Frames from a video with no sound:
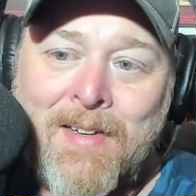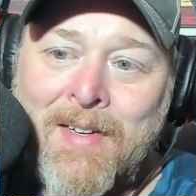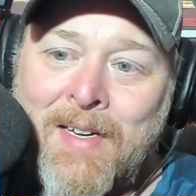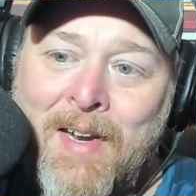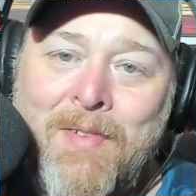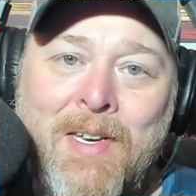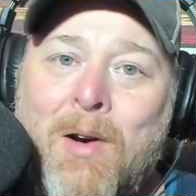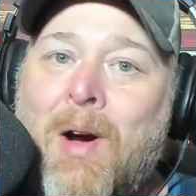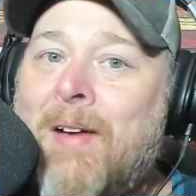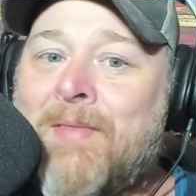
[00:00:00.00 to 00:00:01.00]
even
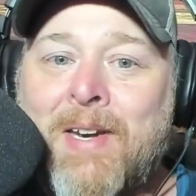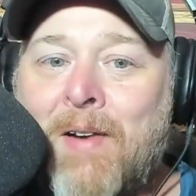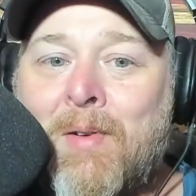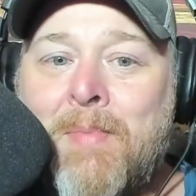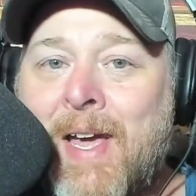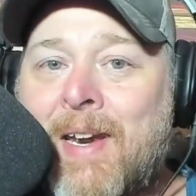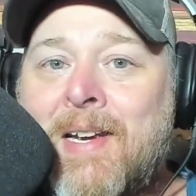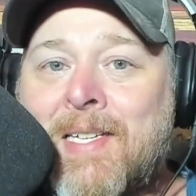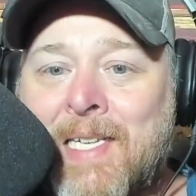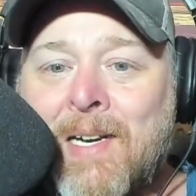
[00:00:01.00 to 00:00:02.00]
though I've never met
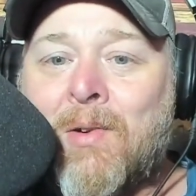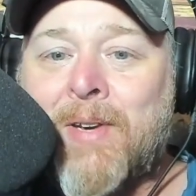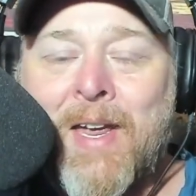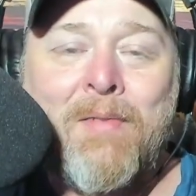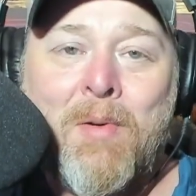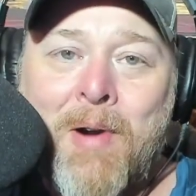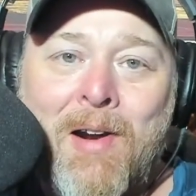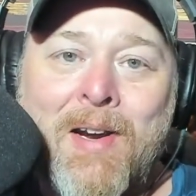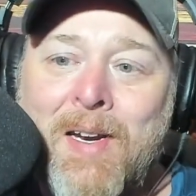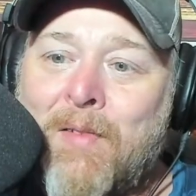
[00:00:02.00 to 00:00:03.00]
a single Native
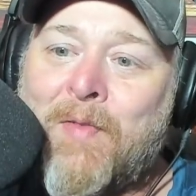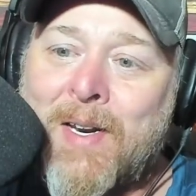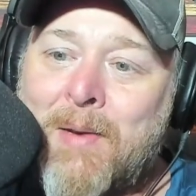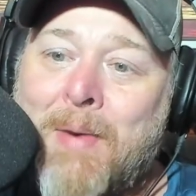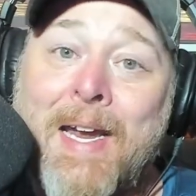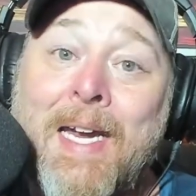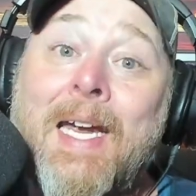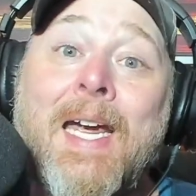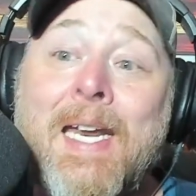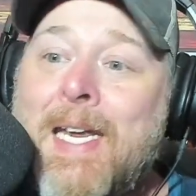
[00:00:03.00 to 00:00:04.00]
American offended by
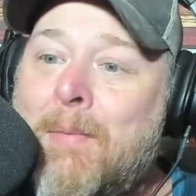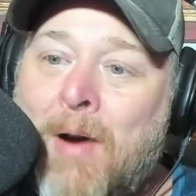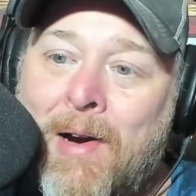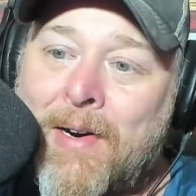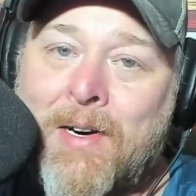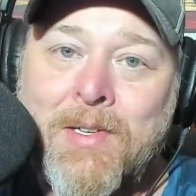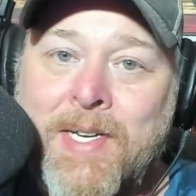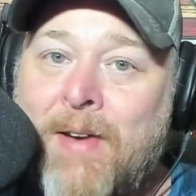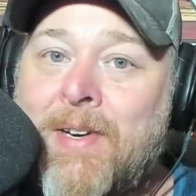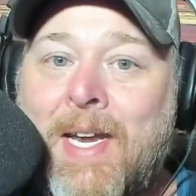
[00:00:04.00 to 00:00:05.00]
any monikers
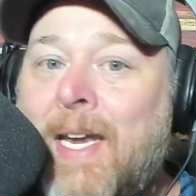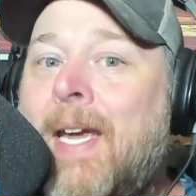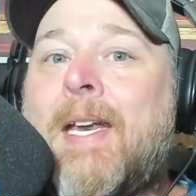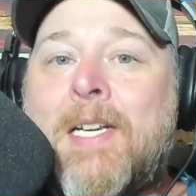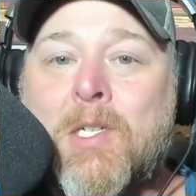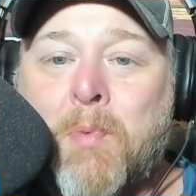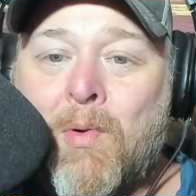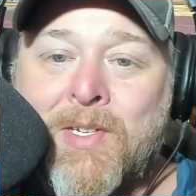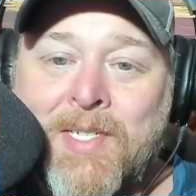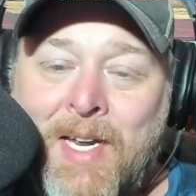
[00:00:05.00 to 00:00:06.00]
given to any
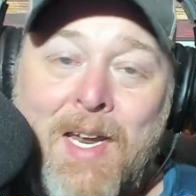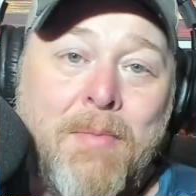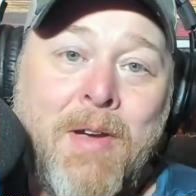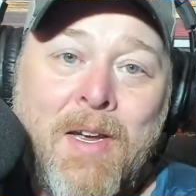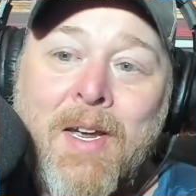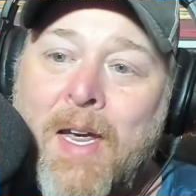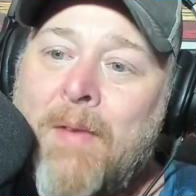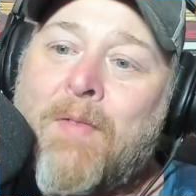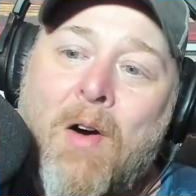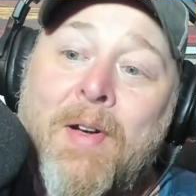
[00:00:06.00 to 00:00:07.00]
sports team
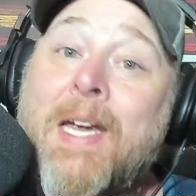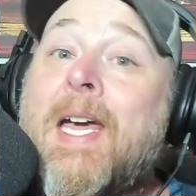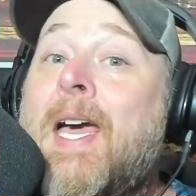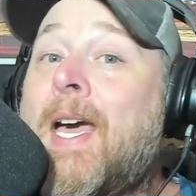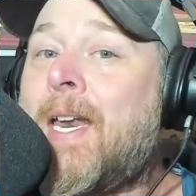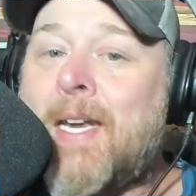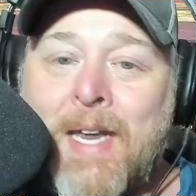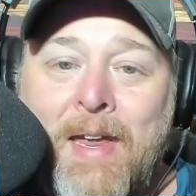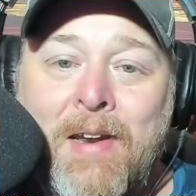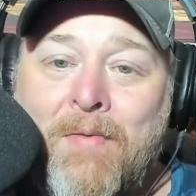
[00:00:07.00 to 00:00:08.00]
involving any
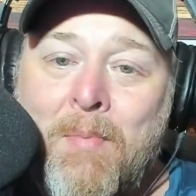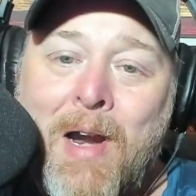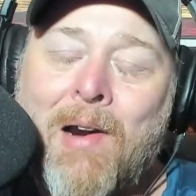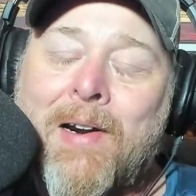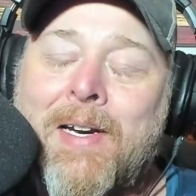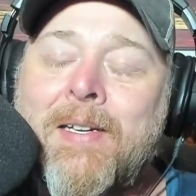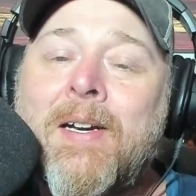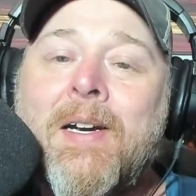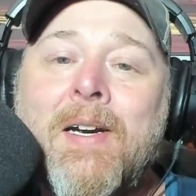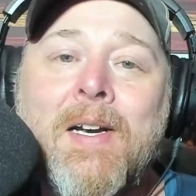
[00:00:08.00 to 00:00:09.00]
Native American.
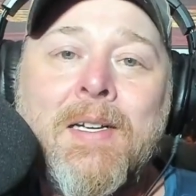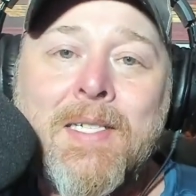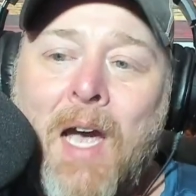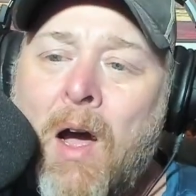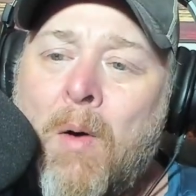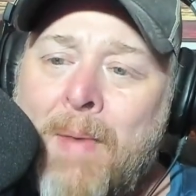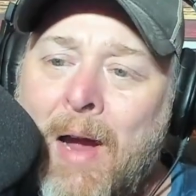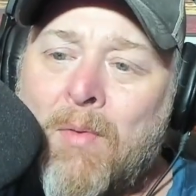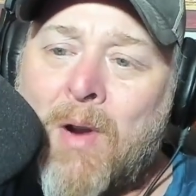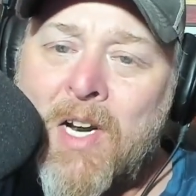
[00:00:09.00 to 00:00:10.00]
So
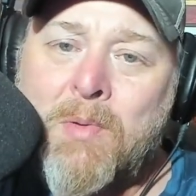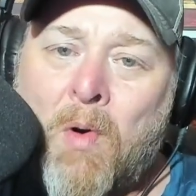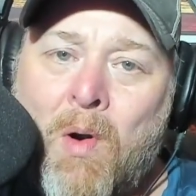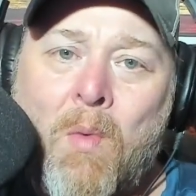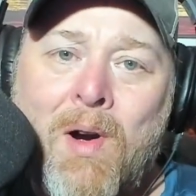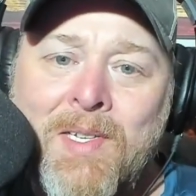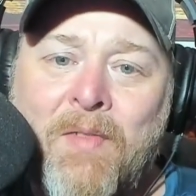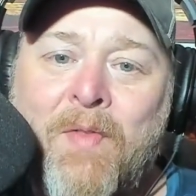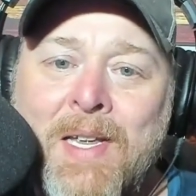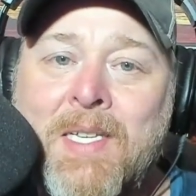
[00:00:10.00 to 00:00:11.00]
Mount Rushmore was
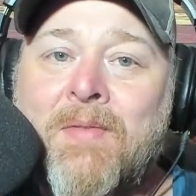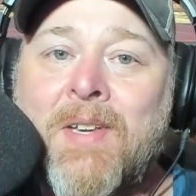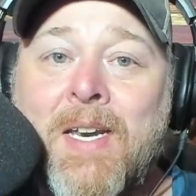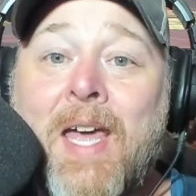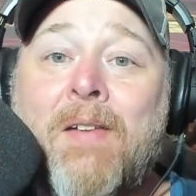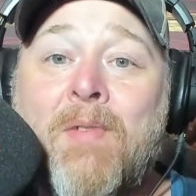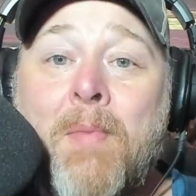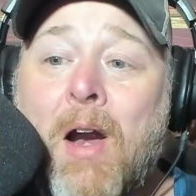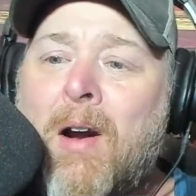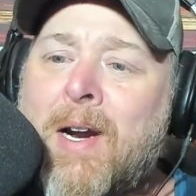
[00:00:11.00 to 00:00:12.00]
offensive to Native
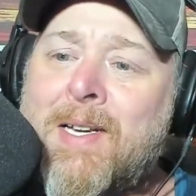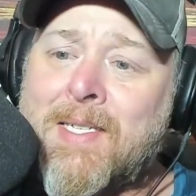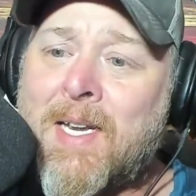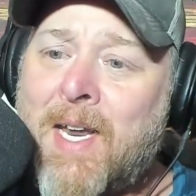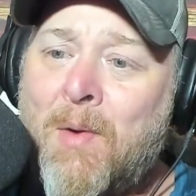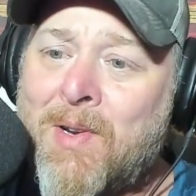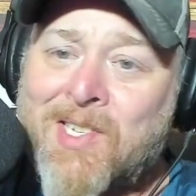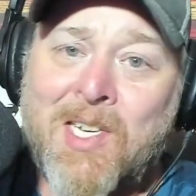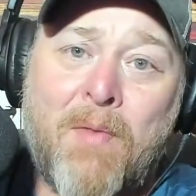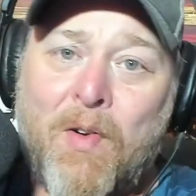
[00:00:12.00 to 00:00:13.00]
Americans, and he was
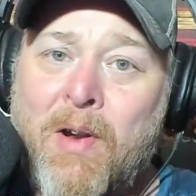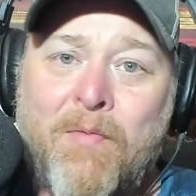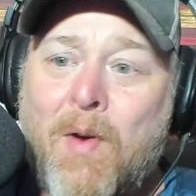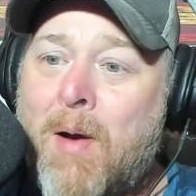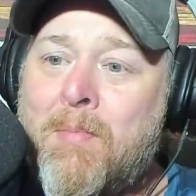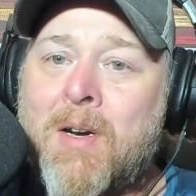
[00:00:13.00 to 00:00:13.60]
suffering from,